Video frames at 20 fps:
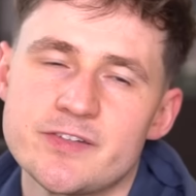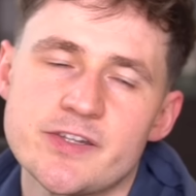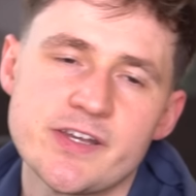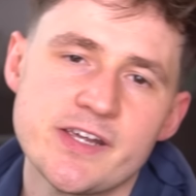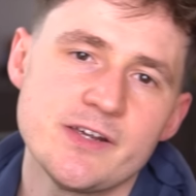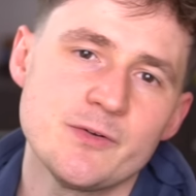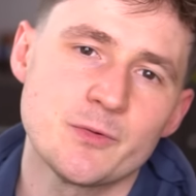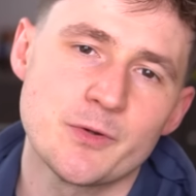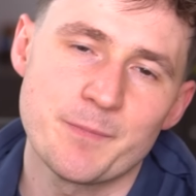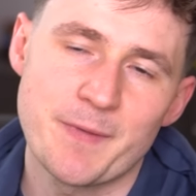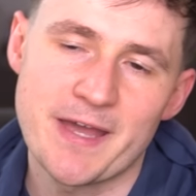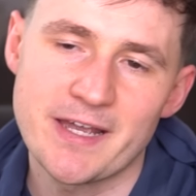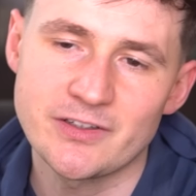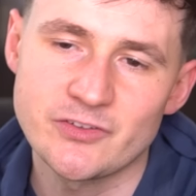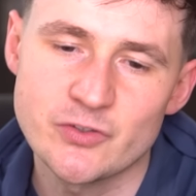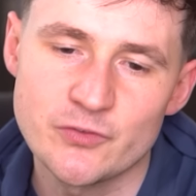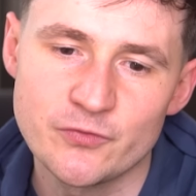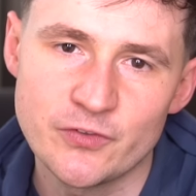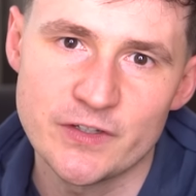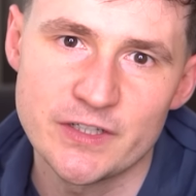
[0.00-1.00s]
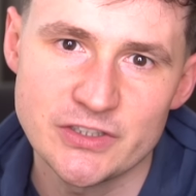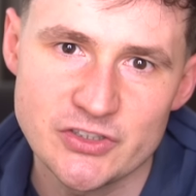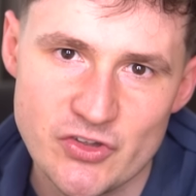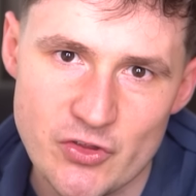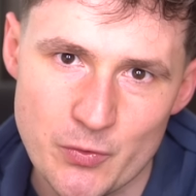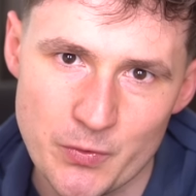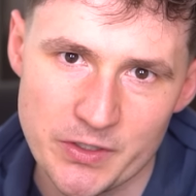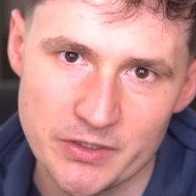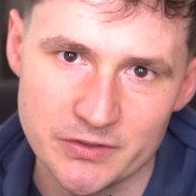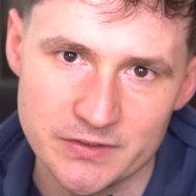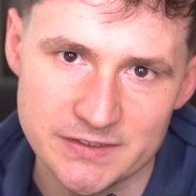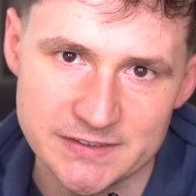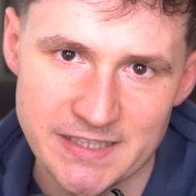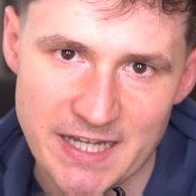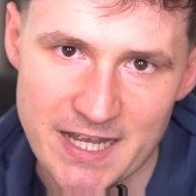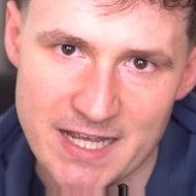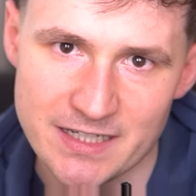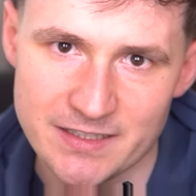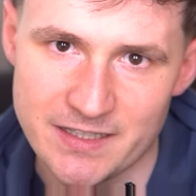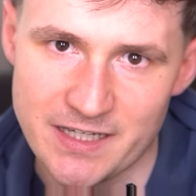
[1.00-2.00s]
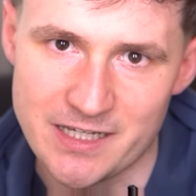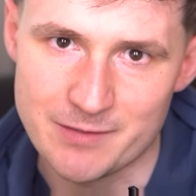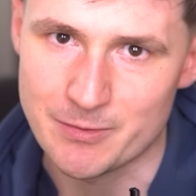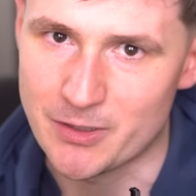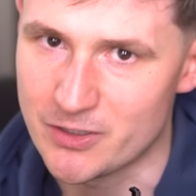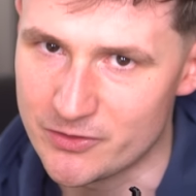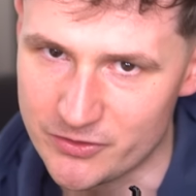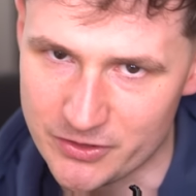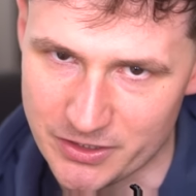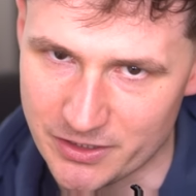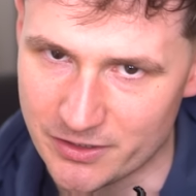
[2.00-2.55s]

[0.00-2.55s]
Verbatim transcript: Today, we're back to finish the weirdest ad game on the